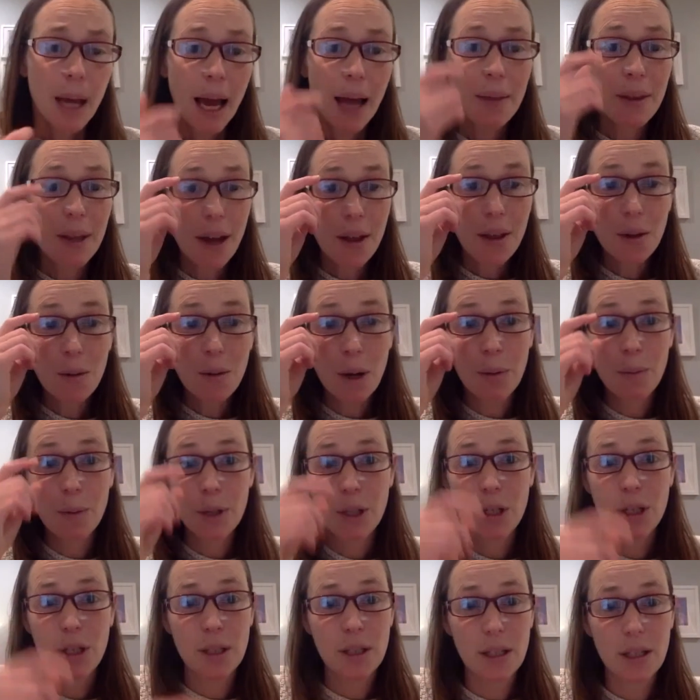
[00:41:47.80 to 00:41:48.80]
And the other one,
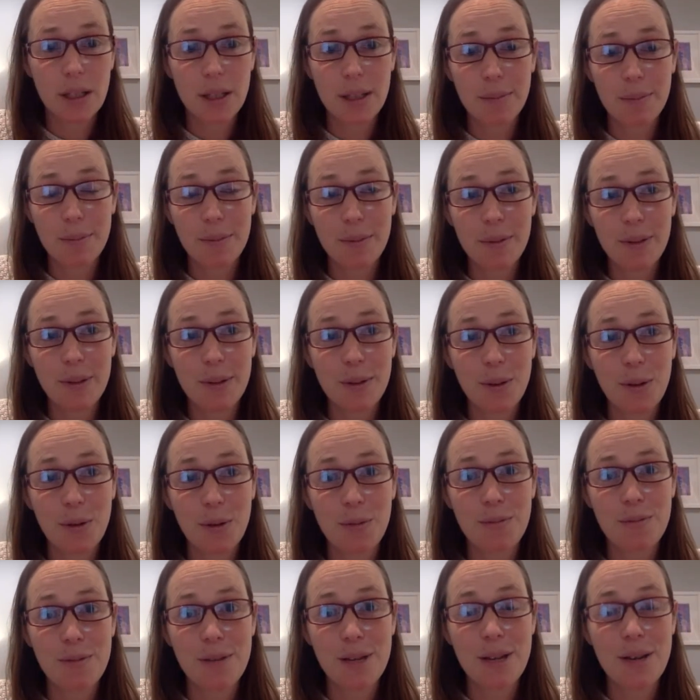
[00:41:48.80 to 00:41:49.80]
which is this sort
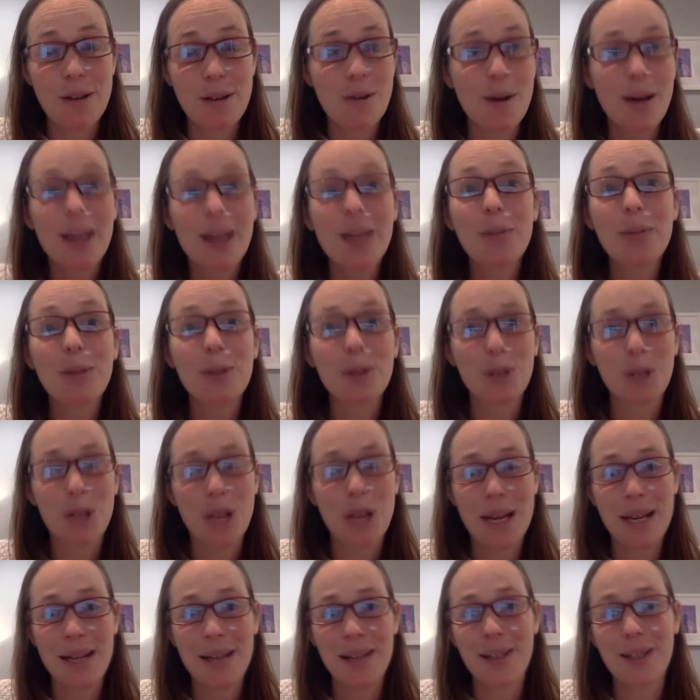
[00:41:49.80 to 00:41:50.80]
of incredible
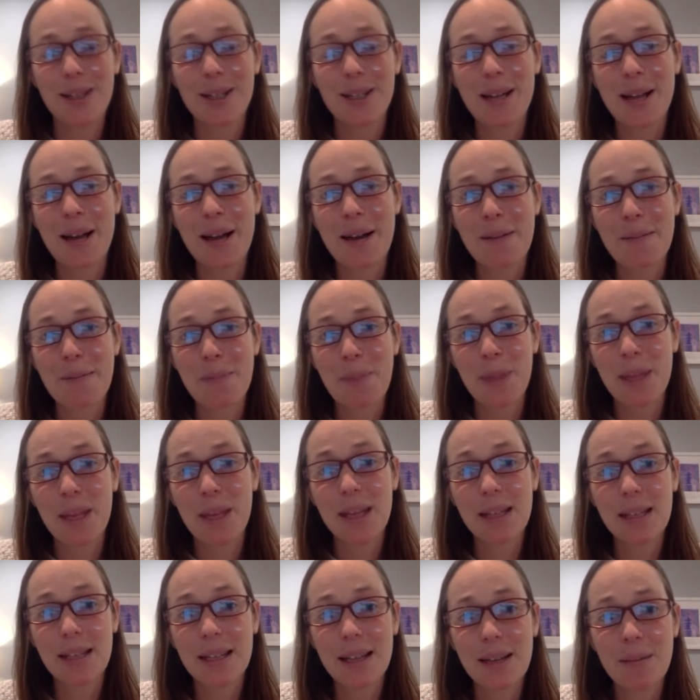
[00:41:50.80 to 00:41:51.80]
change, um,
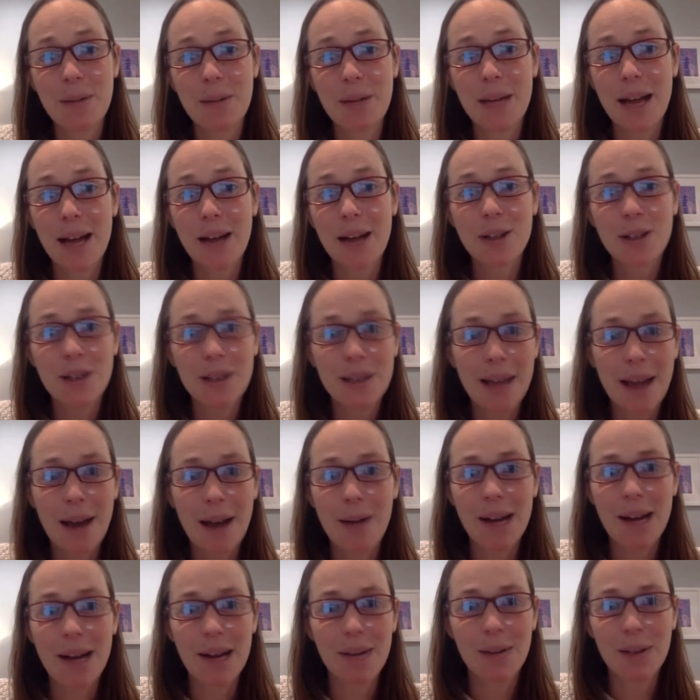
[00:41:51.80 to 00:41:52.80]
is that we actually
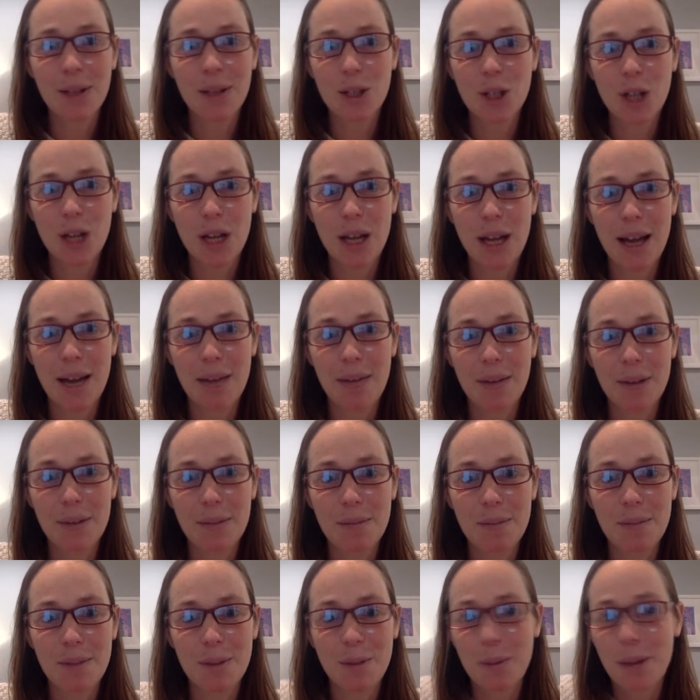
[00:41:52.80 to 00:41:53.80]
now have the cha- have the,
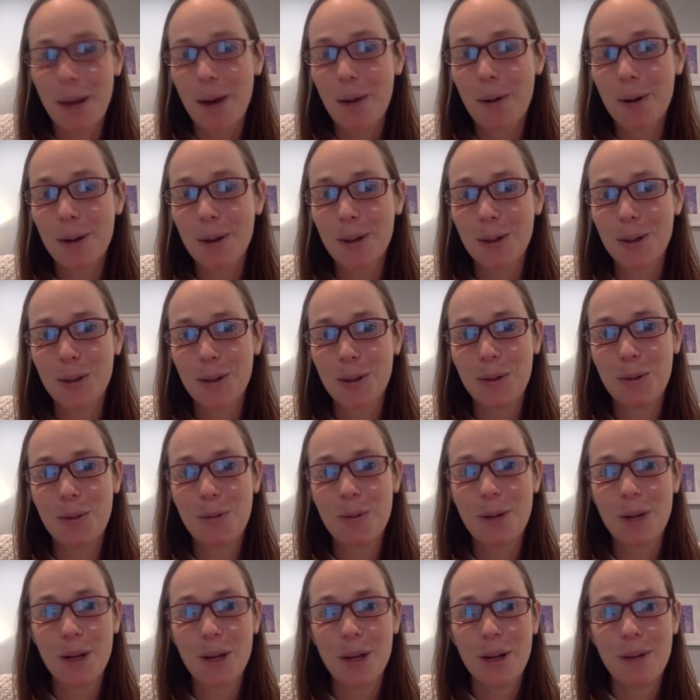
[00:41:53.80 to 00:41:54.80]
the power
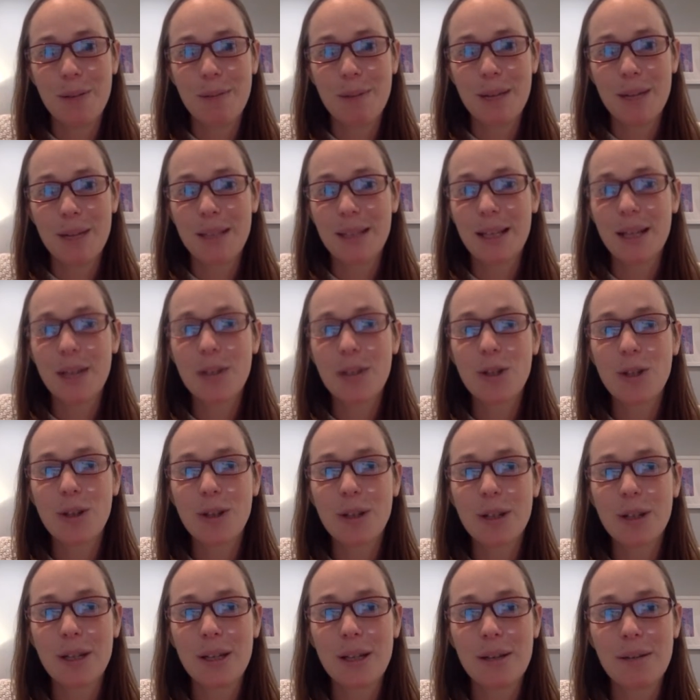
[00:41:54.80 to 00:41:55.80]
to
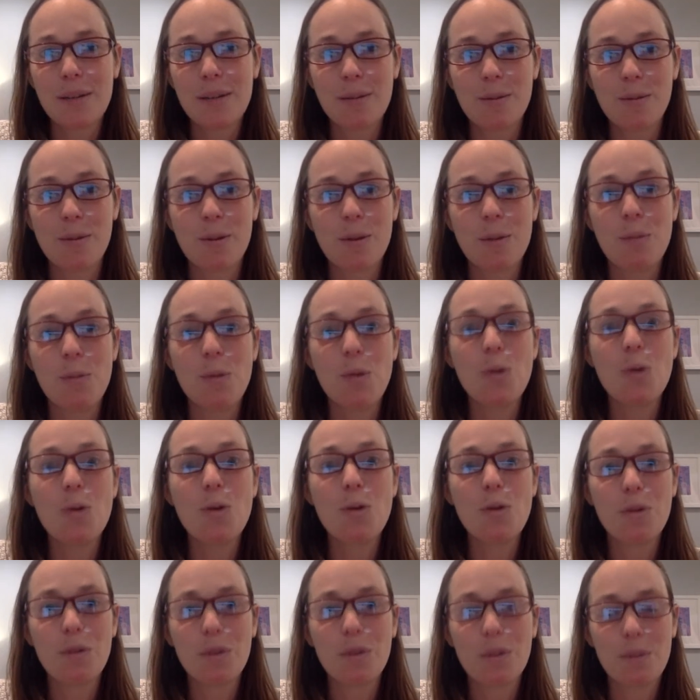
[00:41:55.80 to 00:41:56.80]
essentially
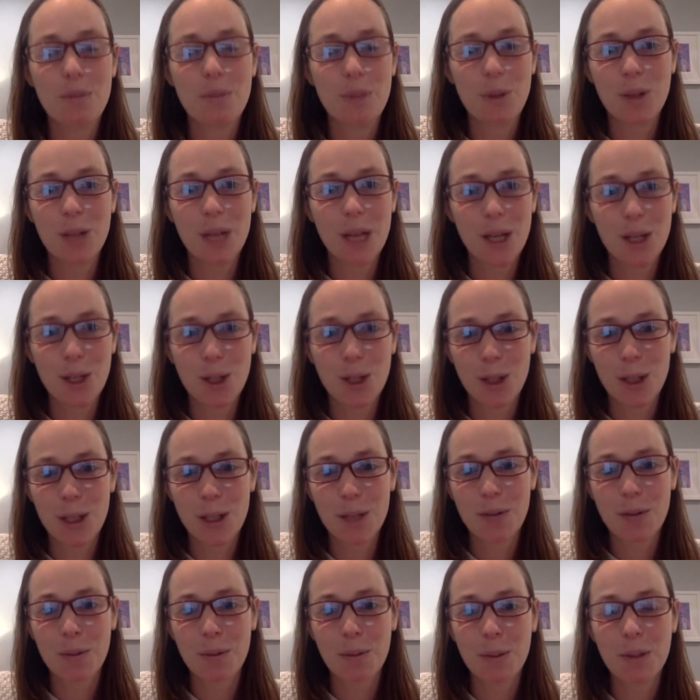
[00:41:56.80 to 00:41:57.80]
remove
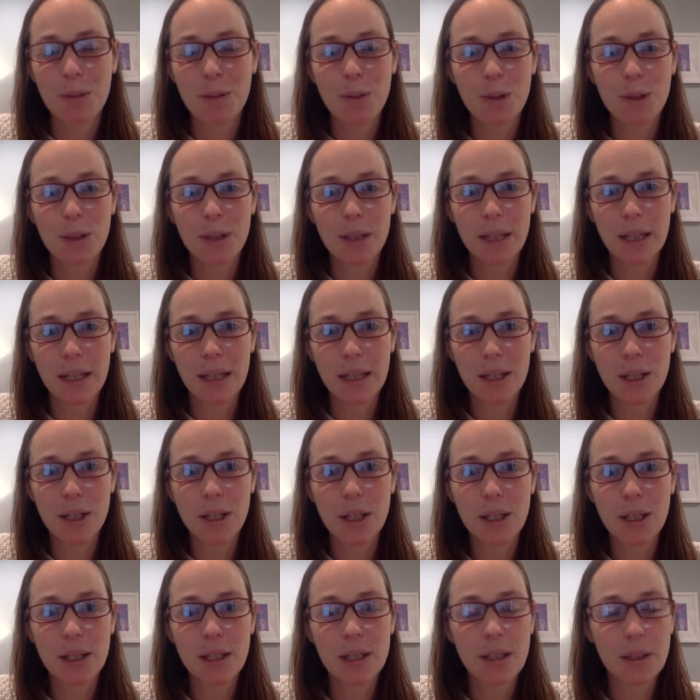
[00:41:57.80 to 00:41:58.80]
mutations from people's
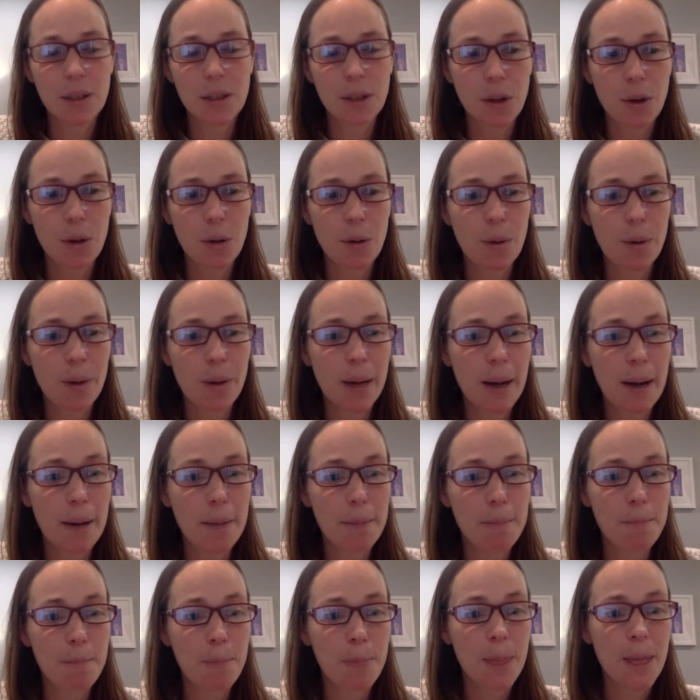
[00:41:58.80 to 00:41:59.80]
lineages. So
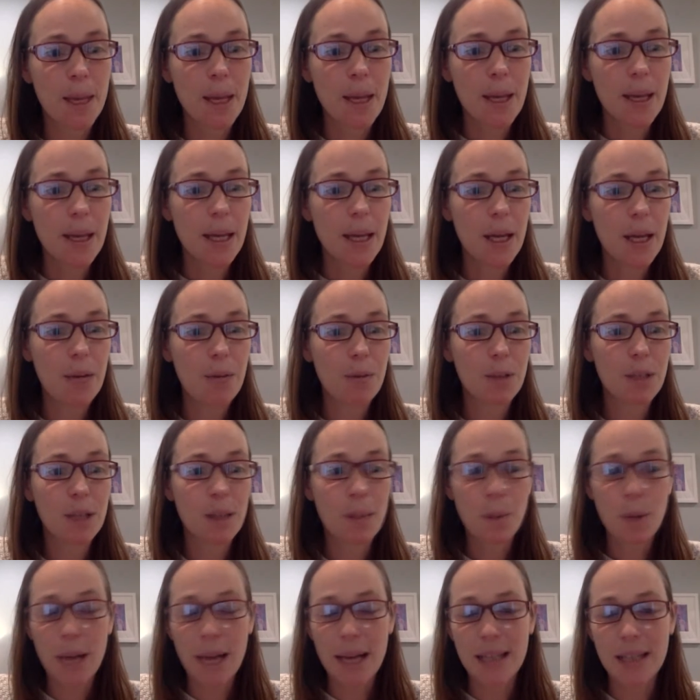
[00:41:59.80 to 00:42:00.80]
um, if
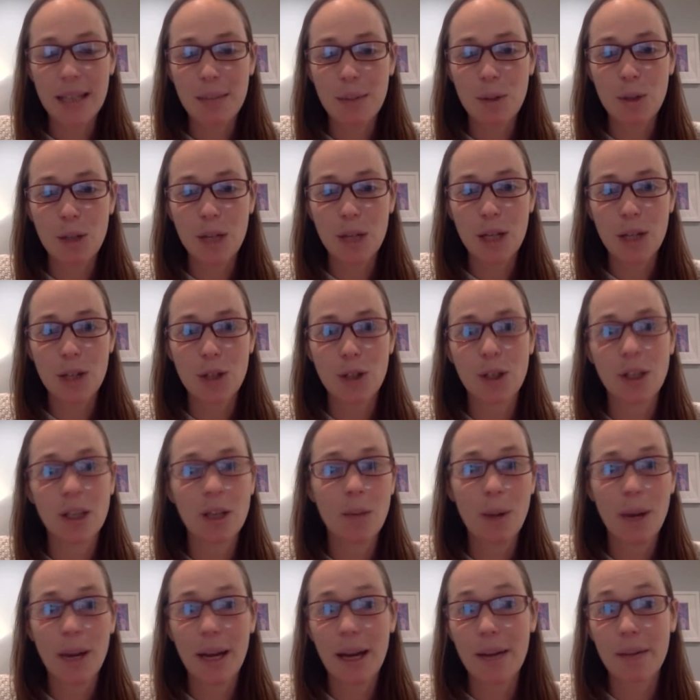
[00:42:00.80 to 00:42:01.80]
someone has a mutation and they
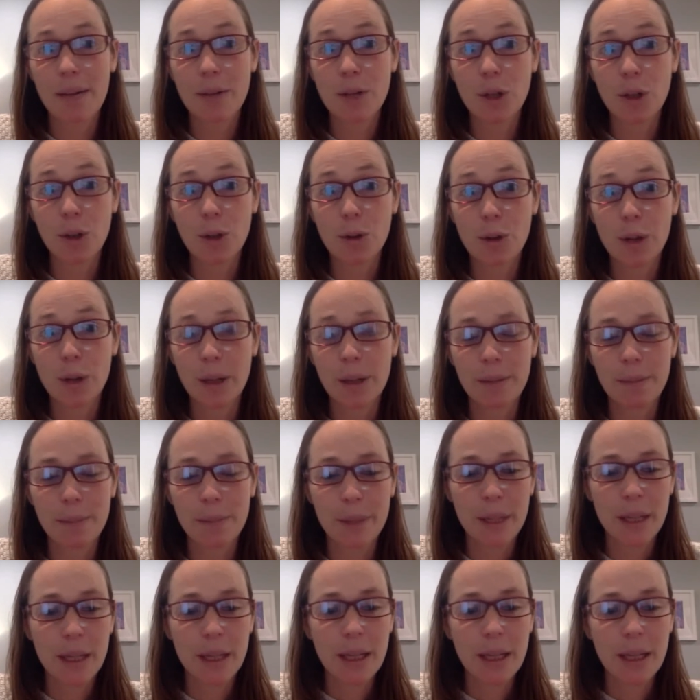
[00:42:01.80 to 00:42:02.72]
want to have children,